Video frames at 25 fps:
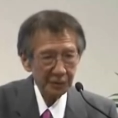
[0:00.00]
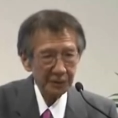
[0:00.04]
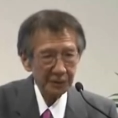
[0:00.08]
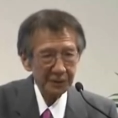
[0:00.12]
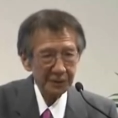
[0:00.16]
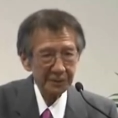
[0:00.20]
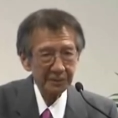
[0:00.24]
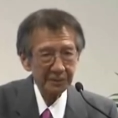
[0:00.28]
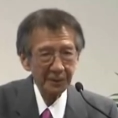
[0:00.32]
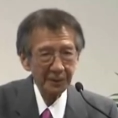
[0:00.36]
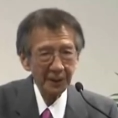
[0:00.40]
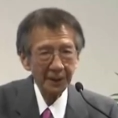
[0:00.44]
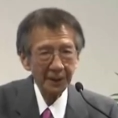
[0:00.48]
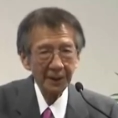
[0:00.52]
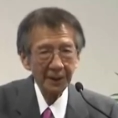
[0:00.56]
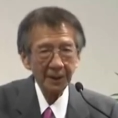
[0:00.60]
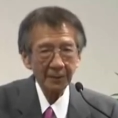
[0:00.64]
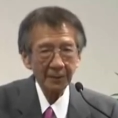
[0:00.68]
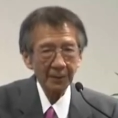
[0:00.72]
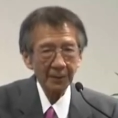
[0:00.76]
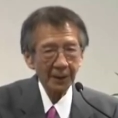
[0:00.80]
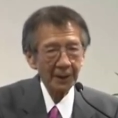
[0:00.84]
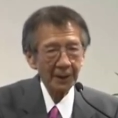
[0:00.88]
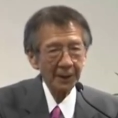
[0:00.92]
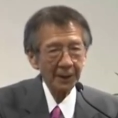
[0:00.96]
was my,
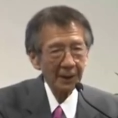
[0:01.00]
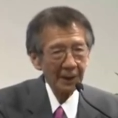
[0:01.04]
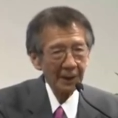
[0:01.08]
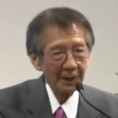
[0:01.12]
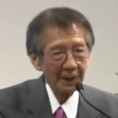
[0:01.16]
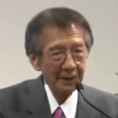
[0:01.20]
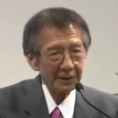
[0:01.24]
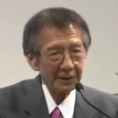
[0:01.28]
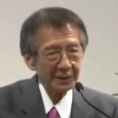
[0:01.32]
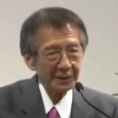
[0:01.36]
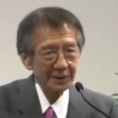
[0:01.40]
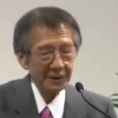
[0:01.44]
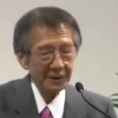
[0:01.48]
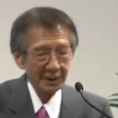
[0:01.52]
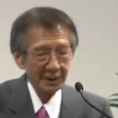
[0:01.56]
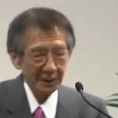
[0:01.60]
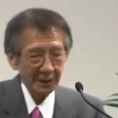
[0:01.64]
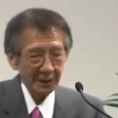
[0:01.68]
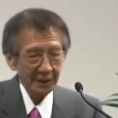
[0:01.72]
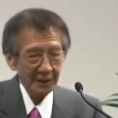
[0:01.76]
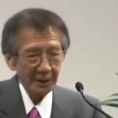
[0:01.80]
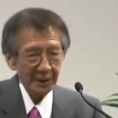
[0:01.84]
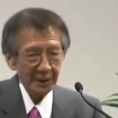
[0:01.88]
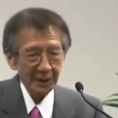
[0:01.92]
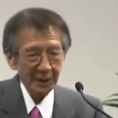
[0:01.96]
my last
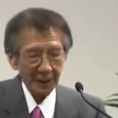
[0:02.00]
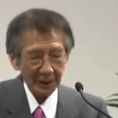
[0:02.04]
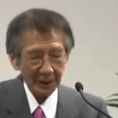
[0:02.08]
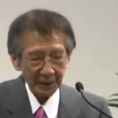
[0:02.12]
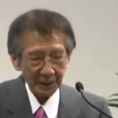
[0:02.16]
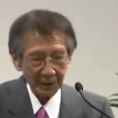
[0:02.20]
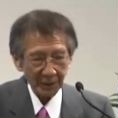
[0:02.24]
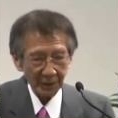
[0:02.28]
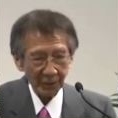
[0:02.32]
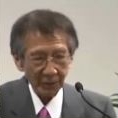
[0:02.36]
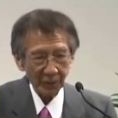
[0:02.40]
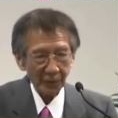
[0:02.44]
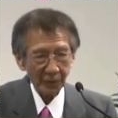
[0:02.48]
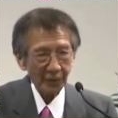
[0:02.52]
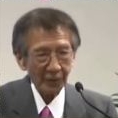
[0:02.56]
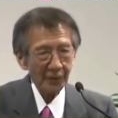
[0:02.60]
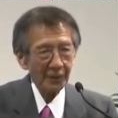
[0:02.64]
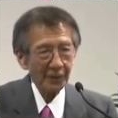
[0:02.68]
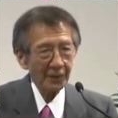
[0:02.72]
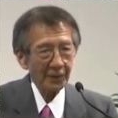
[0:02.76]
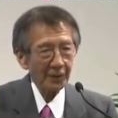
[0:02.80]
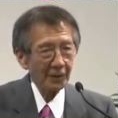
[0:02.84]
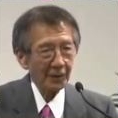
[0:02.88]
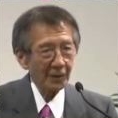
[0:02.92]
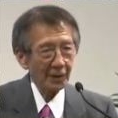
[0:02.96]
endeavor
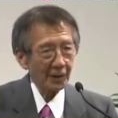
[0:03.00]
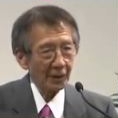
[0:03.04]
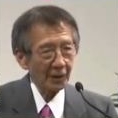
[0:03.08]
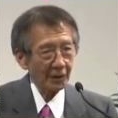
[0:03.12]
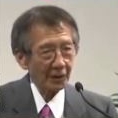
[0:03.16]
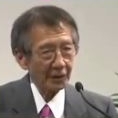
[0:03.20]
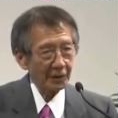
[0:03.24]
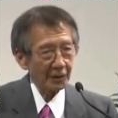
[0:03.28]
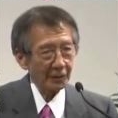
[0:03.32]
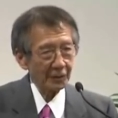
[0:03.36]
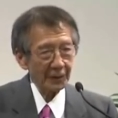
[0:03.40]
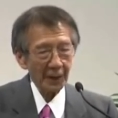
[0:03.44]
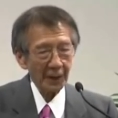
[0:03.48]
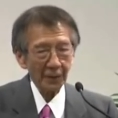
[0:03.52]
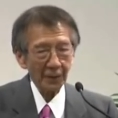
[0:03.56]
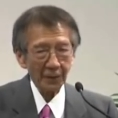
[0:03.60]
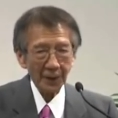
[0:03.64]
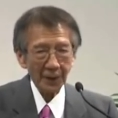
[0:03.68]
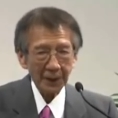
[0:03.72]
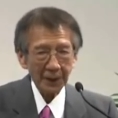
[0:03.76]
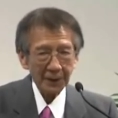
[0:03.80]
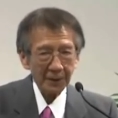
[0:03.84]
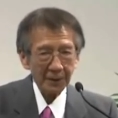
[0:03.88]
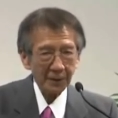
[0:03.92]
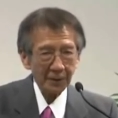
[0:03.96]
uh, to be a
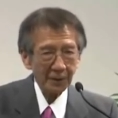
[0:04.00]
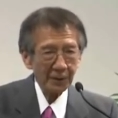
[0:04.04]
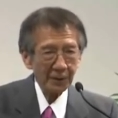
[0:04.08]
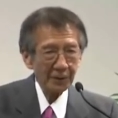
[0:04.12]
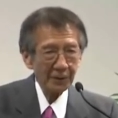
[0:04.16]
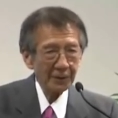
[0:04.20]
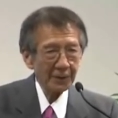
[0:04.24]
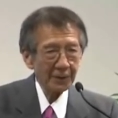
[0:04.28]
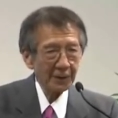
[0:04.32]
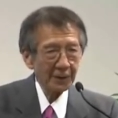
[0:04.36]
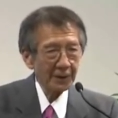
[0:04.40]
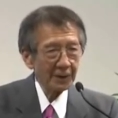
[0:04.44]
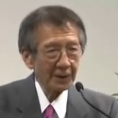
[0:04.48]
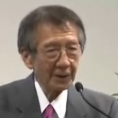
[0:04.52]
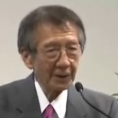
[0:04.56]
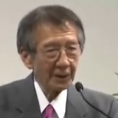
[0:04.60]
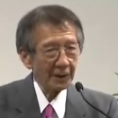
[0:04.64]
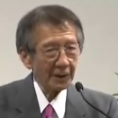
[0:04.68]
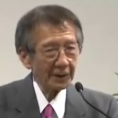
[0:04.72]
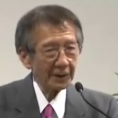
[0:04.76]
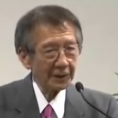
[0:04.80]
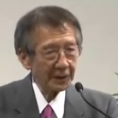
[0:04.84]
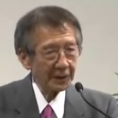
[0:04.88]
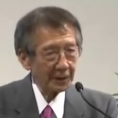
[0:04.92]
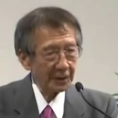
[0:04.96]
writer
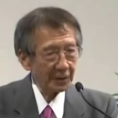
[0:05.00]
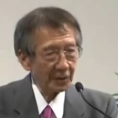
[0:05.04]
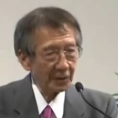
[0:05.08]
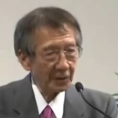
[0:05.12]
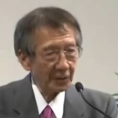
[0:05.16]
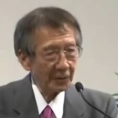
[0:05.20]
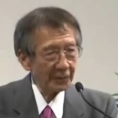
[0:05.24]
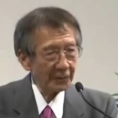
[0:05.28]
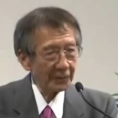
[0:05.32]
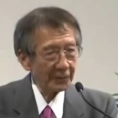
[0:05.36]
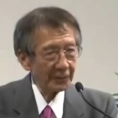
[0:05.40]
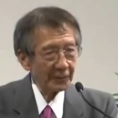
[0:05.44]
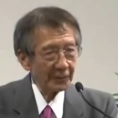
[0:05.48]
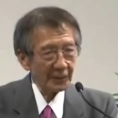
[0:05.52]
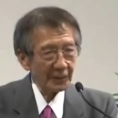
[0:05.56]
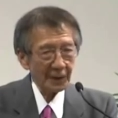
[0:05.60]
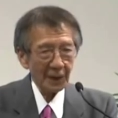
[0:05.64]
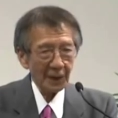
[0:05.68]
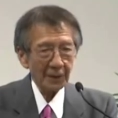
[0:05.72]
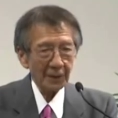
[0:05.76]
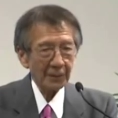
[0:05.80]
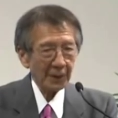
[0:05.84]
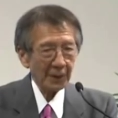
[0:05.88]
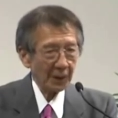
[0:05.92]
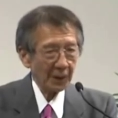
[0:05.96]
until
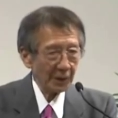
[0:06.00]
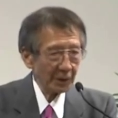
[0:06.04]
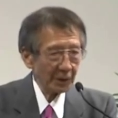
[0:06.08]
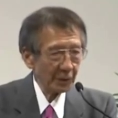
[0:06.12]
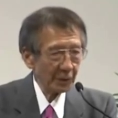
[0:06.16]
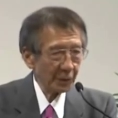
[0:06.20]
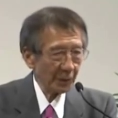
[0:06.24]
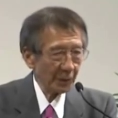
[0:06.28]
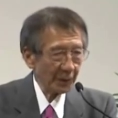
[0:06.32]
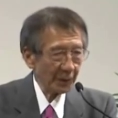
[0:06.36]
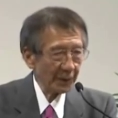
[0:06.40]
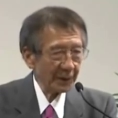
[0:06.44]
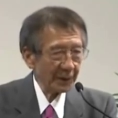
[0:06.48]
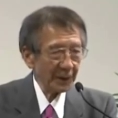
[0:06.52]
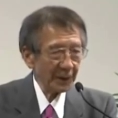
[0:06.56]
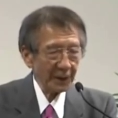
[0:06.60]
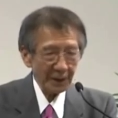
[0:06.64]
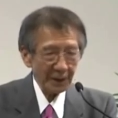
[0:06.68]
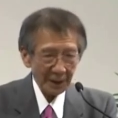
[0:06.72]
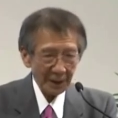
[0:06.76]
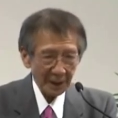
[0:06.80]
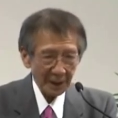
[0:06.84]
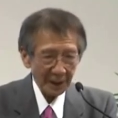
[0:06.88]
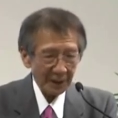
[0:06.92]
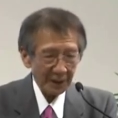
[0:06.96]
I married one
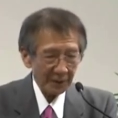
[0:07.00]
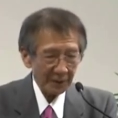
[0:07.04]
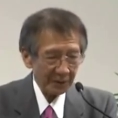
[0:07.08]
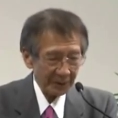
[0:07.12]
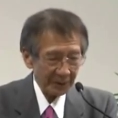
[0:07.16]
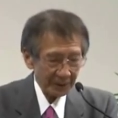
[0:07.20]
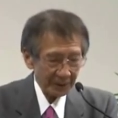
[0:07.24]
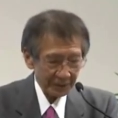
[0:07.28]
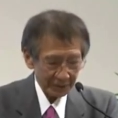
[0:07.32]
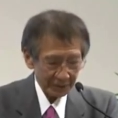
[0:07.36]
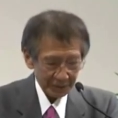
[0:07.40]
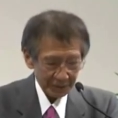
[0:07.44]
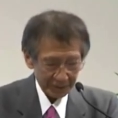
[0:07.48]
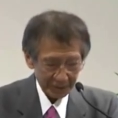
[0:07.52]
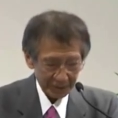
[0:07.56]
in later years.